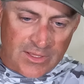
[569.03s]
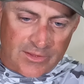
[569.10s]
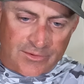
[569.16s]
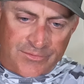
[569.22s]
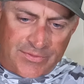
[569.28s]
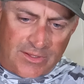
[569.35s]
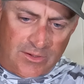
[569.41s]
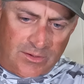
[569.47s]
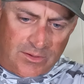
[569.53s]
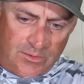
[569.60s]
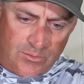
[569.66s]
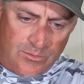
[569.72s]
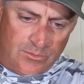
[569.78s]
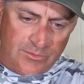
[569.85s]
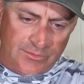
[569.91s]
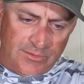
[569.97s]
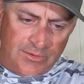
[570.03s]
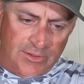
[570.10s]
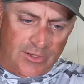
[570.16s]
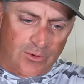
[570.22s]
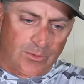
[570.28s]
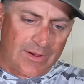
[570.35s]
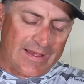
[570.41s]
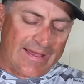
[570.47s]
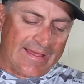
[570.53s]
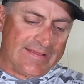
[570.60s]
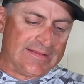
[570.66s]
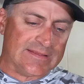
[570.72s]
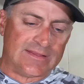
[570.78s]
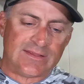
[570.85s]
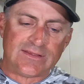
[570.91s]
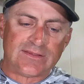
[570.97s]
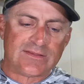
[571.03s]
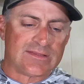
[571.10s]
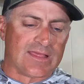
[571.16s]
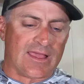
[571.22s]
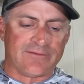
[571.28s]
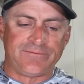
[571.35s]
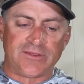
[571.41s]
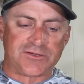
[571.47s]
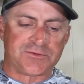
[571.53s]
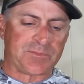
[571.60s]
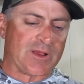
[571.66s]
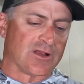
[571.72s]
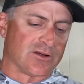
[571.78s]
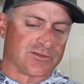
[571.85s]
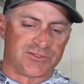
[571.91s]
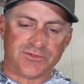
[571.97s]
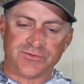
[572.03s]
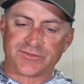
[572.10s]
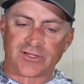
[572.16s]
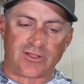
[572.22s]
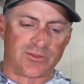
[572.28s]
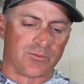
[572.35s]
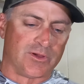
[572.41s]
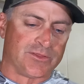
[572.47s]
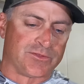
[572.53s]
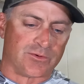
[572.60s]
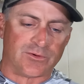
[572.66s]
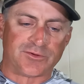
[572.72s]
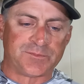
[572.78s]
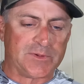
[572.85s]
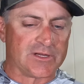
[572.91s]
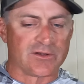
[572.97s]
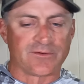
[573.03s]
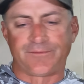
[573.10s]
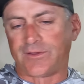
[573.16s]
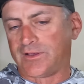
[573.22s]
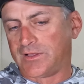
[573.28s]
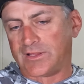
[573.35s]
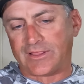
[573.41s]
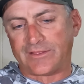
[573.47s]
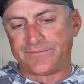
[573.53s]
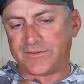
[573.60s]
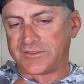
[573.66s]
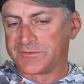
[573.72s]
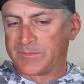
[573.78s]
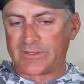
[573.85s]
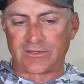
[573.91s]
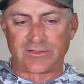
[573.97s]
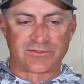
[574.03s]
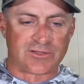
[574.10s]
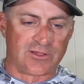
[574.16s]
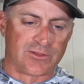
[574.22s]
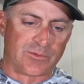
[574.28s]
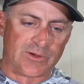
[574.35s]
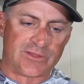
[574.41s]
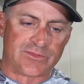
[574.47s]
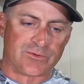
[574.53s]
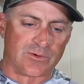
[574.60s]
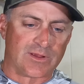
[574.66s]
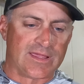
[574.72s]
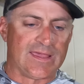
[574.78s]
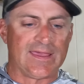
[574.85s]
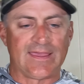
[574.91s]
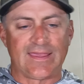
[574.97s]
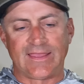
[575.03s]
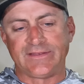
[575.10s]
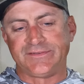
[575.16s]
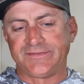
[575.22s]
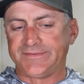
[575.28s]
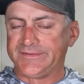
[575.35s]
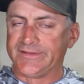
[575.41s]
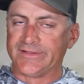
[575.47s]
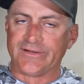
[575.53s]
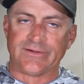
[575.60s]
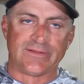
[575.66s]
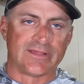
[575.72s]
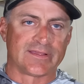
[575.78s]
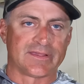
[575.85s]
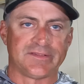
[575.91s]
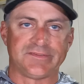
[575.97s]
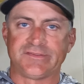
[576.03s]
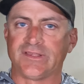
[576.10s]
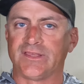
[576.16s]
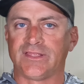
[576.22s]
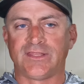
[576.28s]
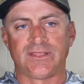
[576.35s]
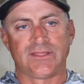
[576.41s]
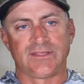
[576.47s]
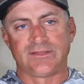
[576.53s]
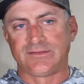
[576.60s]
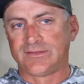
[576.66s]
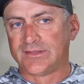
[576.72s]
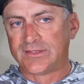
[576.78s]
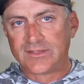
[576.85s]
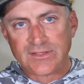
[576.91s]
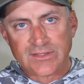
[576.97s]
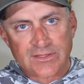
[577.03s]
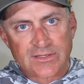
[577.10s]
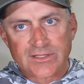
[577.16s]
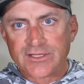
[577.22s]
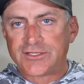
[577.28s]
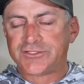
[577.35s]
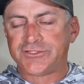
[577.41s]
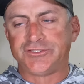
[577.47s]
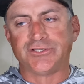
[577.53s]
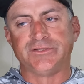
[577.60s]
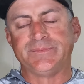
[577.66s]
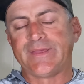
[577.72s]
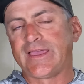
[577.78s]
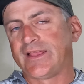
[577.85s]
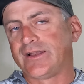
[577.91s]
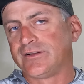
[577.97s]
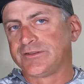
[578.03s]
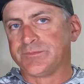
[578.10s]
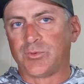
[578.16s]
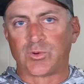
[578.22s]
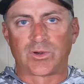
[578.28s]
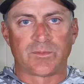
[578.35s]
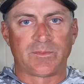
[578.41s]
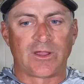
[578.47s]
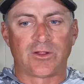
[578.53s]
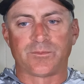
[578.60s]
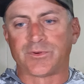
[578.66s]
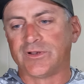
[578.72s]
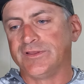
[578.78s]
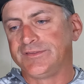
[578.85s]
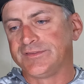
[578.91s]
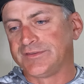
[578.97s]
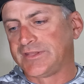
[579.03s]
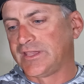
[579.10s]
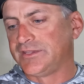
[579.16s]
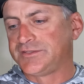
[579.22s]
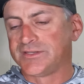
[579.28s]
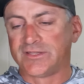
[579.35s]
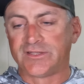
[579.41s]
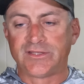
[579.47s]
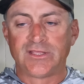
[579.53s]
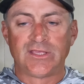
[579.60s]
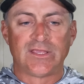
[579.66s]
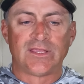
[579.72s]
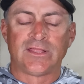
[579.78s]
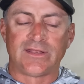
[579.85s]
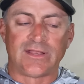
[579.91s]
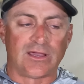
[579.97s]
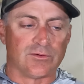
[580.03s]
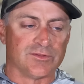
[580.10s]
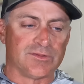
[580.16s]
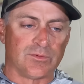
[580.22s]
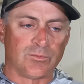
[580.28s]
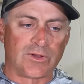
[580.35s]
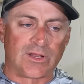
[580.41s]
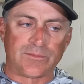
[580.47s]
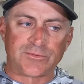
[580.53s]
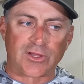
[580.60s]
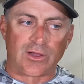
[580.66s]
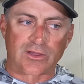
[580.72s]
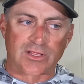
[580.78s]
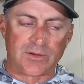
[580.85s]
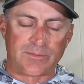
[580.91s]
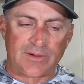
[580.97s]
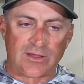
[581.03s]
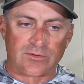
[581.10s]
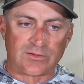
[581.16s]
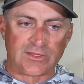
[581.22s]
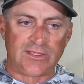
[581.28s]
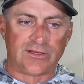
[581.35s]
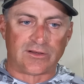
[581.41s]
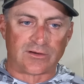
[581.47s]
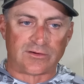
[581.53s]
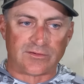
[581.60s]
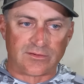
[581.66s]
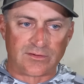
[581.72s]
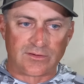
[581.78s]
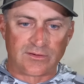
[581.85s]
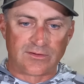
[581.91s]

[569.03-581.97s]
other thing, I fish parachutes all the way through a spinner fall. I fish spinners all the way through a hatch. Like I said, it shouldn't matter. It's more about presentation. Now, when I'm talking about leader